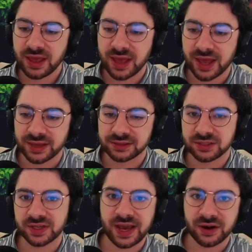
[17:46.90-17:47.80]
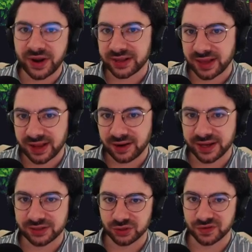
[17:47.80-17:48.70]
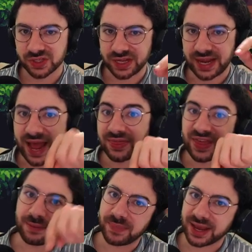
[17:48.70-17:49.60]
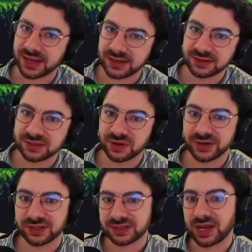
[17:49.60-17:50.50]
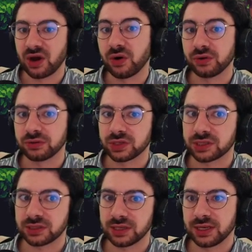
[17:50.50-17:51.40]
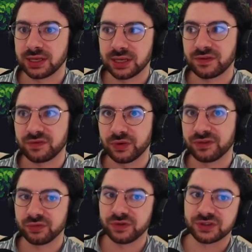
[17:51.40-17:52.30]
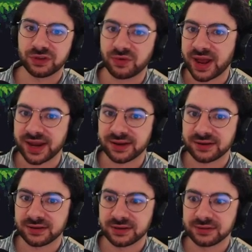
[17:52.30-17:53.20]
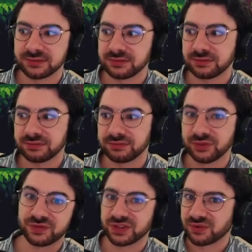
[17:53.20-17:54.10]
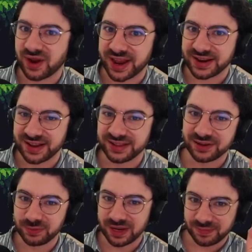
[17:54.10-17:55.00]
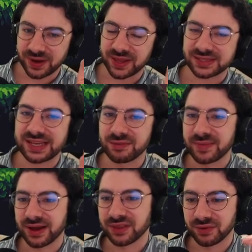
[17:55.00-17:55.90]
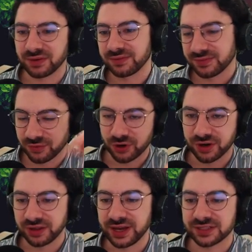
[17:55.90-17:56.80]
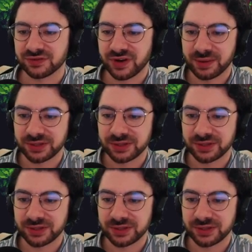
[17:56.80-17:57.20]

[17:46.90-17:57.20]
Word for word: And to counteract that, I sort of just like add that back in. So I just say, oh, just if we've moved to the right, move to the right a little bit by that same amount that we were at last frame.